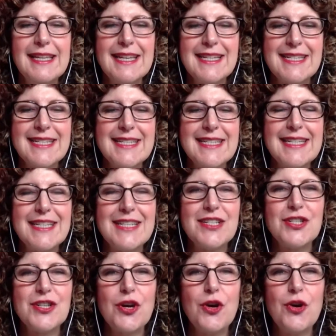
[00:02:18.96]
Yes,
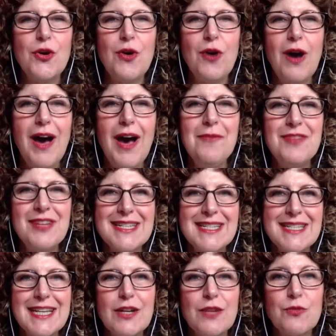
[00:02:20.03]
indeed. So
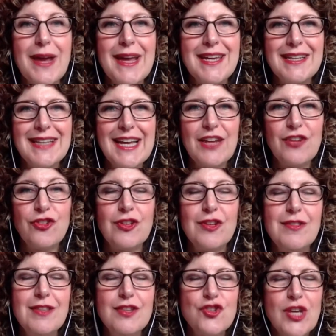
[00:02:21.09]
obviously a
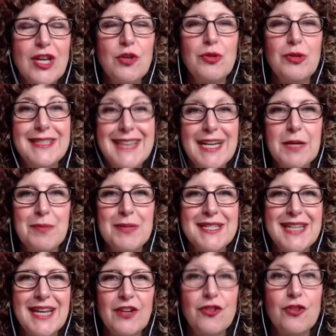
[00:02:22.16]
regulation, the General Data
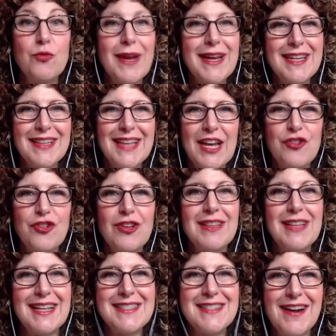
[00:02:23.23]
Protection
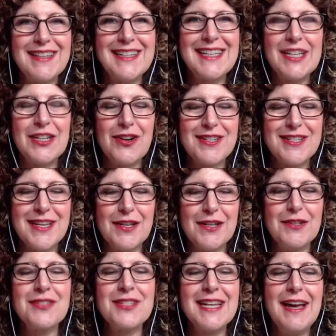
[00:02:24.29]
Regulation, let's not kid
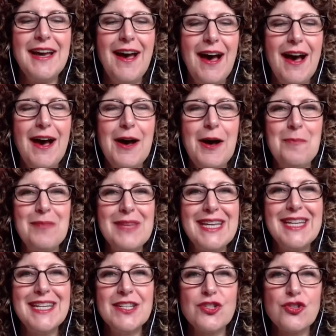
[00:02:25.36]
ourselves,
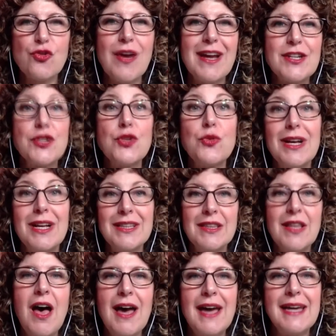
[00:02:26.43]
is trying to
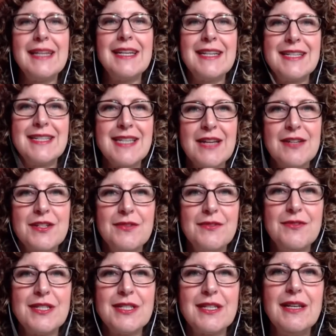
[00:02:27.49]
align
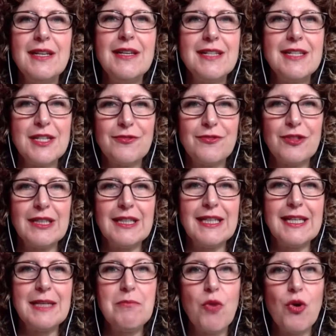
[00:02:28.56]
incentives
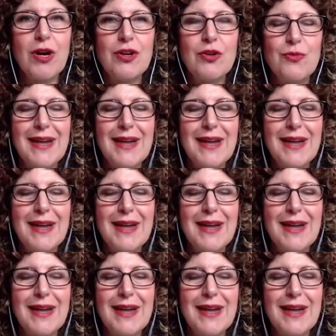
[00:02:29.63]
differently, more